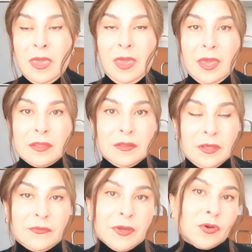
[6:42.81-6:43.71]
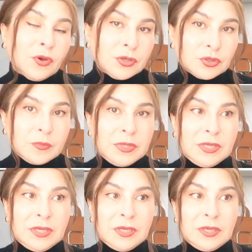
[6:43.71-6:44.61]
and if i'm going to be
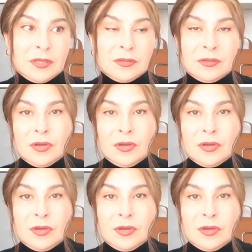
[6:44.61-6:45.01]
in